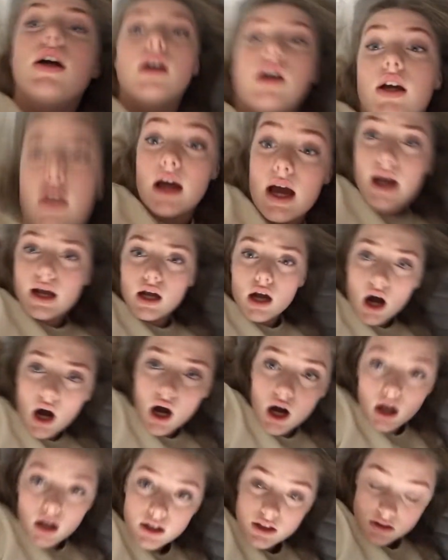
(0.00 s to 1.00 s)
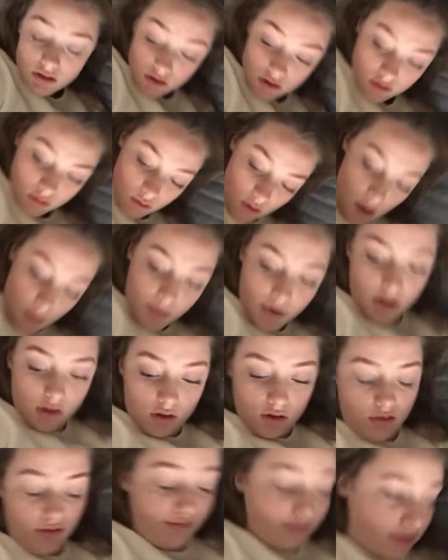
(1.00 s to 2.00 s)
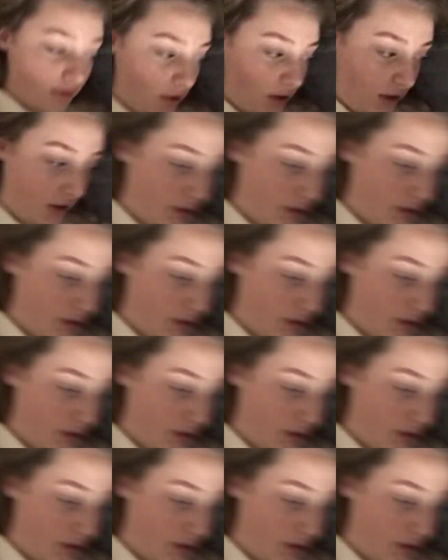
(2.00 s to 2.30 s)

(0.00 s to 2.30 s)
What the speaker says: Hey guys, so I've been home for like